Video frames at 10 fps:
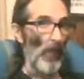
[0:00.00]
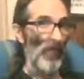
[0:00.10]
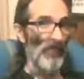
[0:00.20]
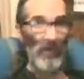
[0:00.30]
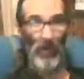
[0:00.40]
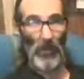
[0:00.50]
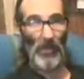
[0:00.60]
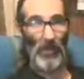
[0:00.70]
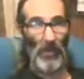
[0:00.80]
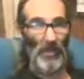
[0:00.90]
If you're
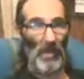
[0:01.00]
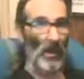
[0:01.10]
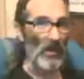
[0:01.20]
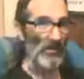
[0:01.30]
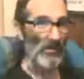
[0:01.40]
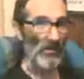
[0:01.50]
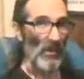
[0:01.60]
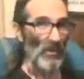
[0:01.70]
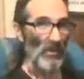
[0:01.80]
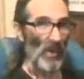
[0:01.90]
holding all the cards and you
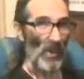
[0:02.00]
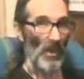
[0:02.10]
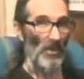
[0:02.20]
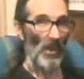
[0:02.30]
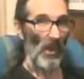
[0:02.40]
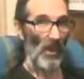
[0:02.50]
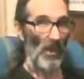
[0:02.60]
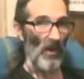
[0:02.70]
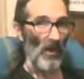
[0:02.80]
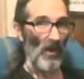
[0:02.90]
know what the cards are,